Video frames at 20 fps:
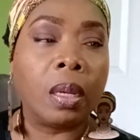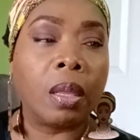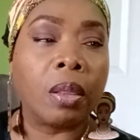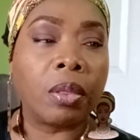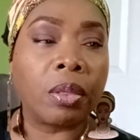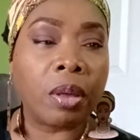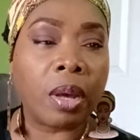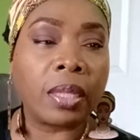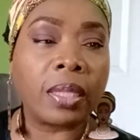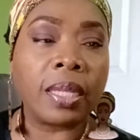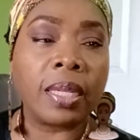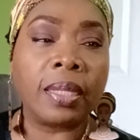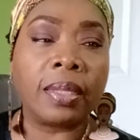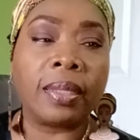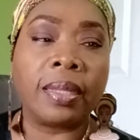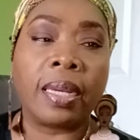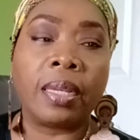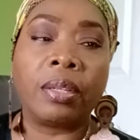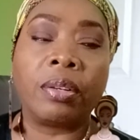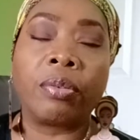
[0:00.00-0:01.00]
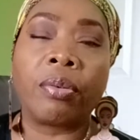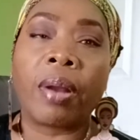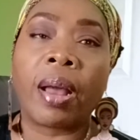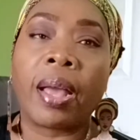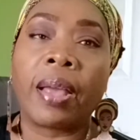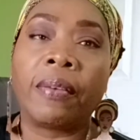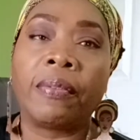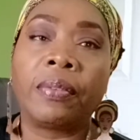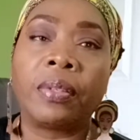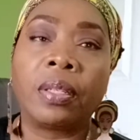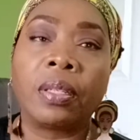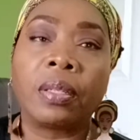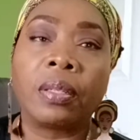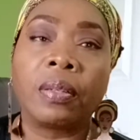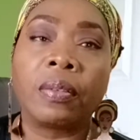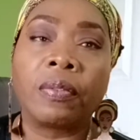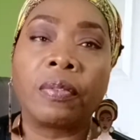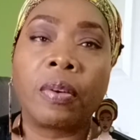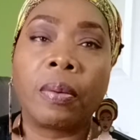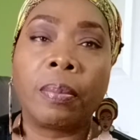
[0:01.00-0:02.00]
Thoth is then derived
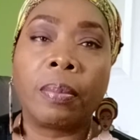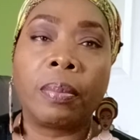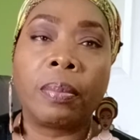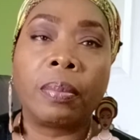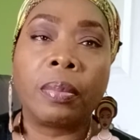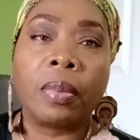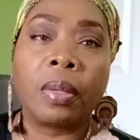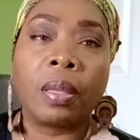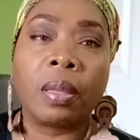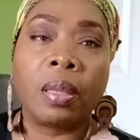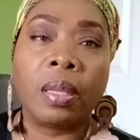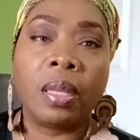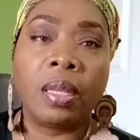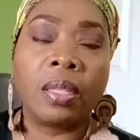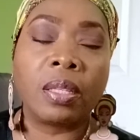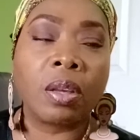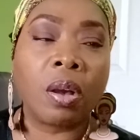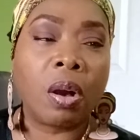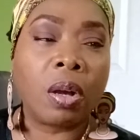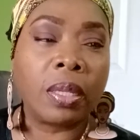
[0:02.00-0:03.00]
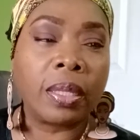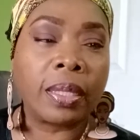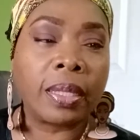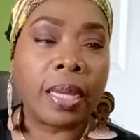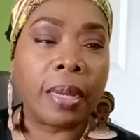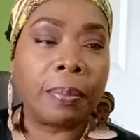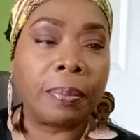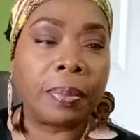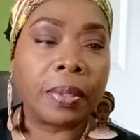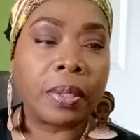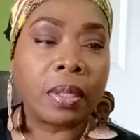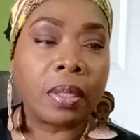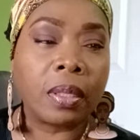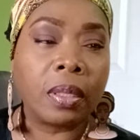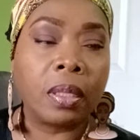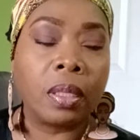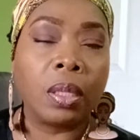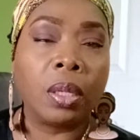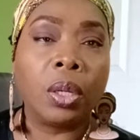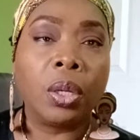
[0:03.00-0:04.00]
from these concepts.
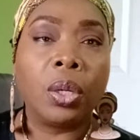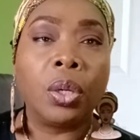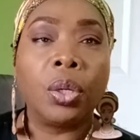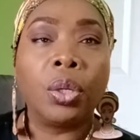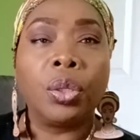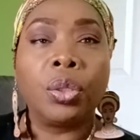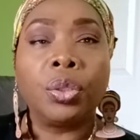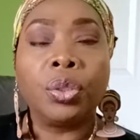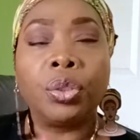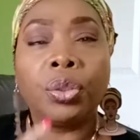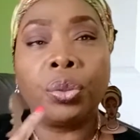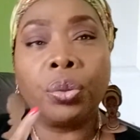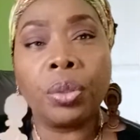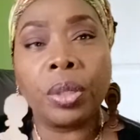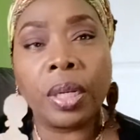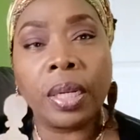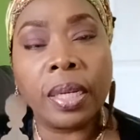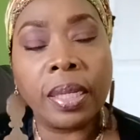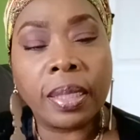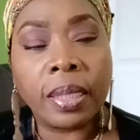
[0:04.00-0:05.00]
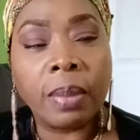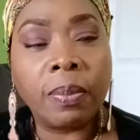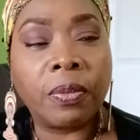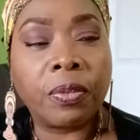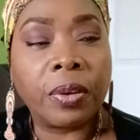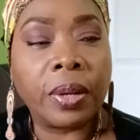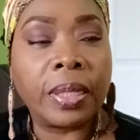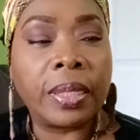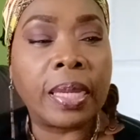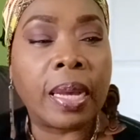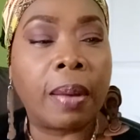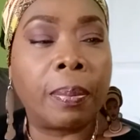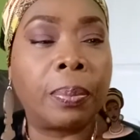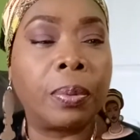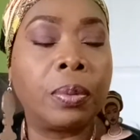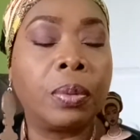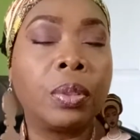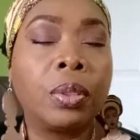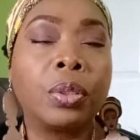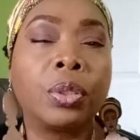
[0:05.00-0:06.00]
Judaism, for
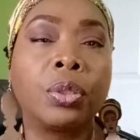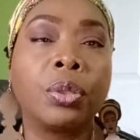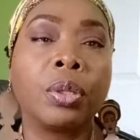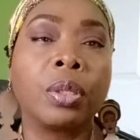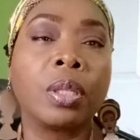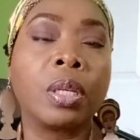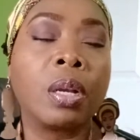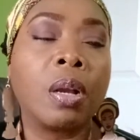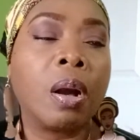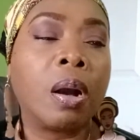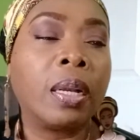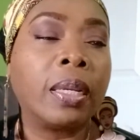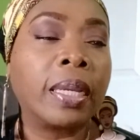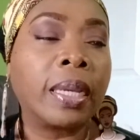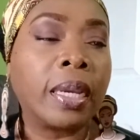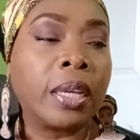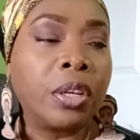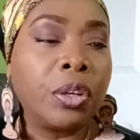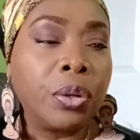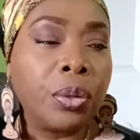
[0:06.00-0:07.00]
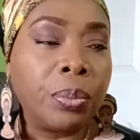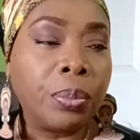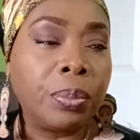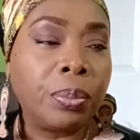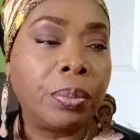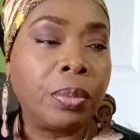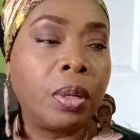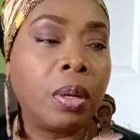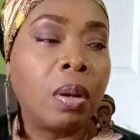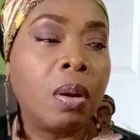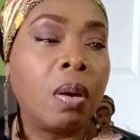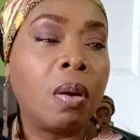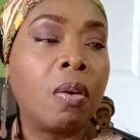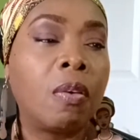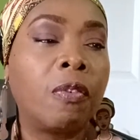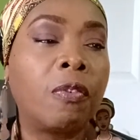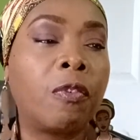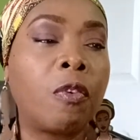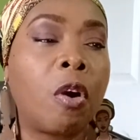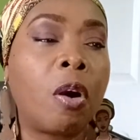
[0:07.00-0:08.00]
example, took the god Khnum,
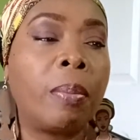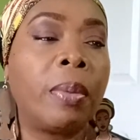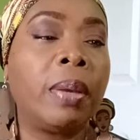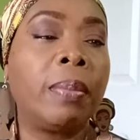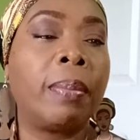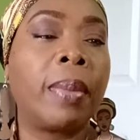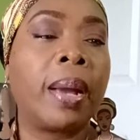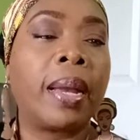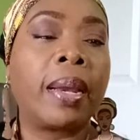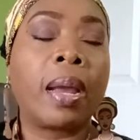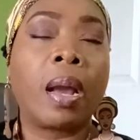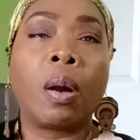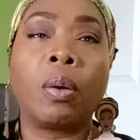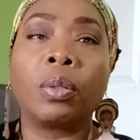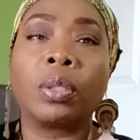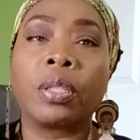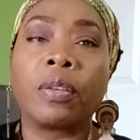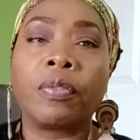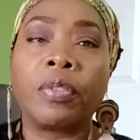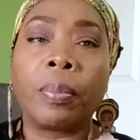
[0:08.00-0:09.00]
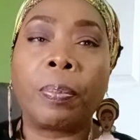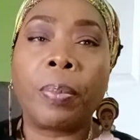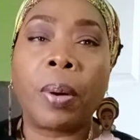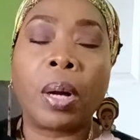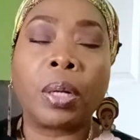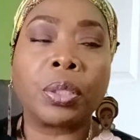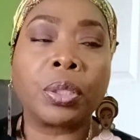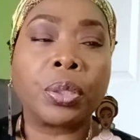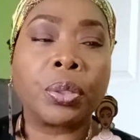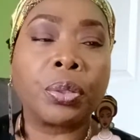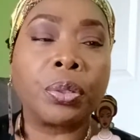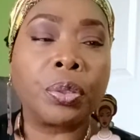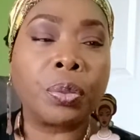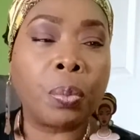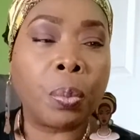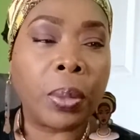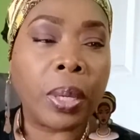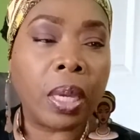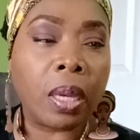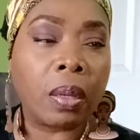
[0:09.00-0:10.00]
forming man out of the potter's
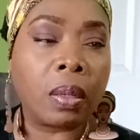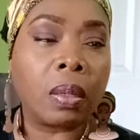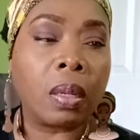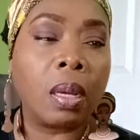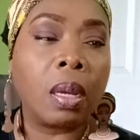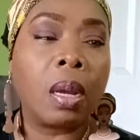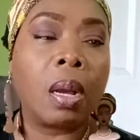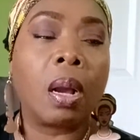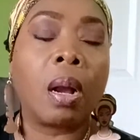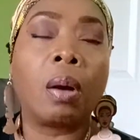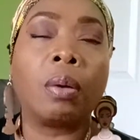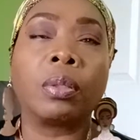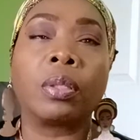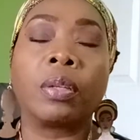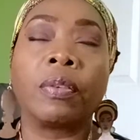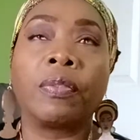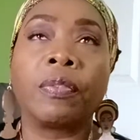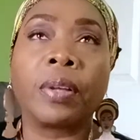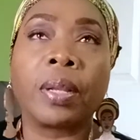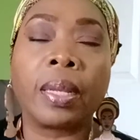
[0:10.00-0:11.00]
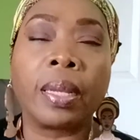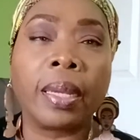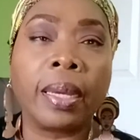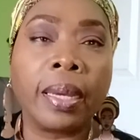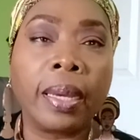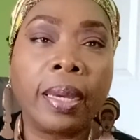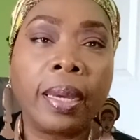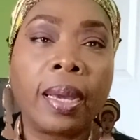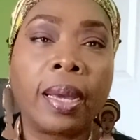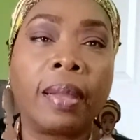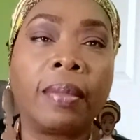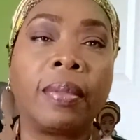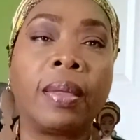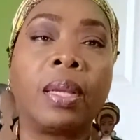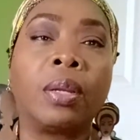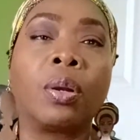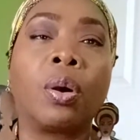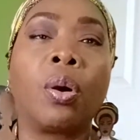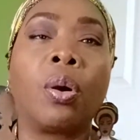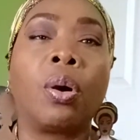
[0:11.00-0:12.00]
wheel, out of clay, and
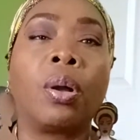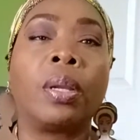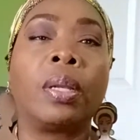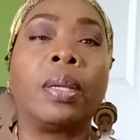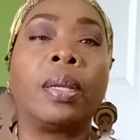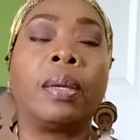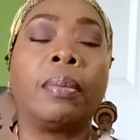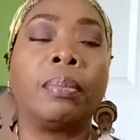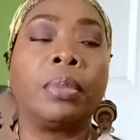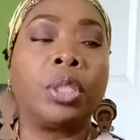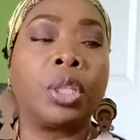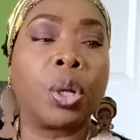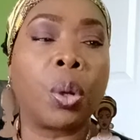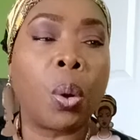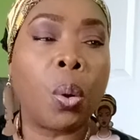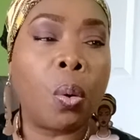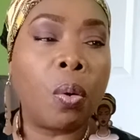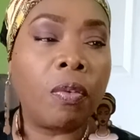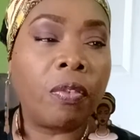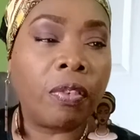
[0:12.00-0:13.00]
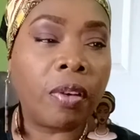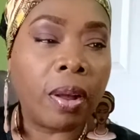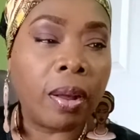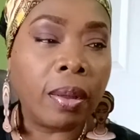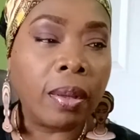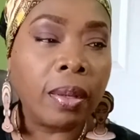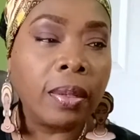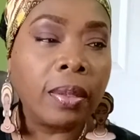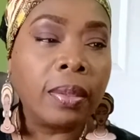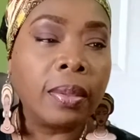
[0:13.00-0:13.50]
then calling him Jehovah,